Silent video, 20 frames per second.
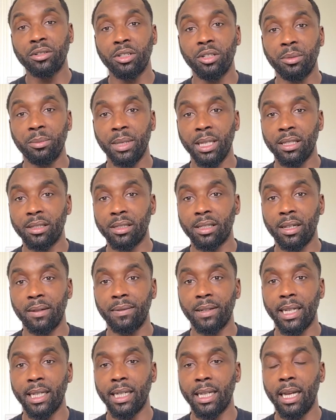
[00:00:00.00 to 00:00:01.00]
to me and stuff
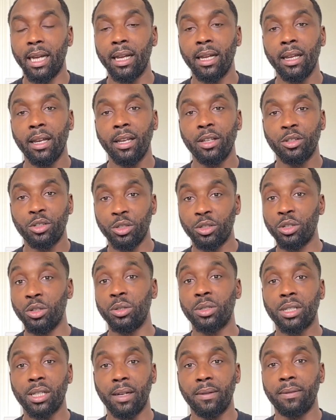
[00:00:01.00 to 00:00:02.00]
like that, to do
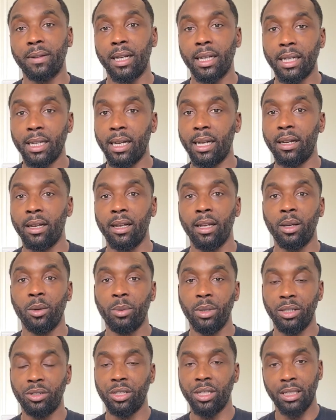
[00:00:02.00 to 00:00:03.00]
stuff like that,
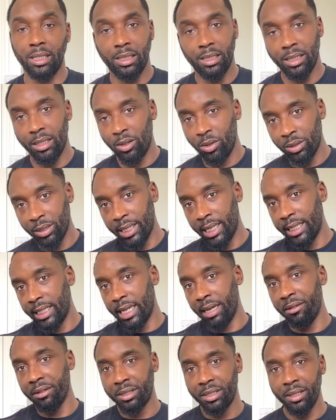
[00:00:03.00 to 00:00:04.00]
which is on that
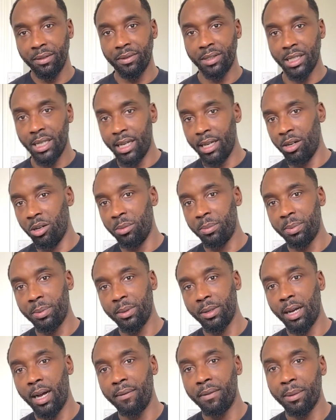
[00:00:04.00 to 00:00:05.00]
narrative to help
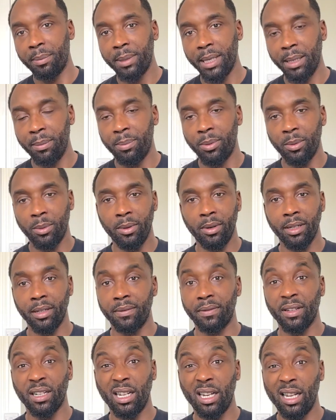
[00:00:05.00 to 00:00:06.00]
other people or
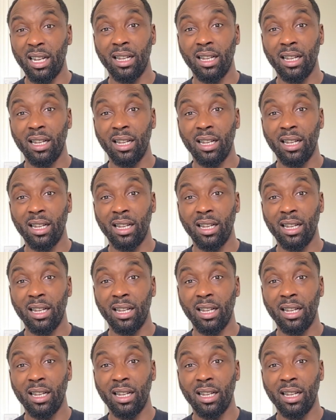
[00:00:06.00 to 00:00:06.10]
anything like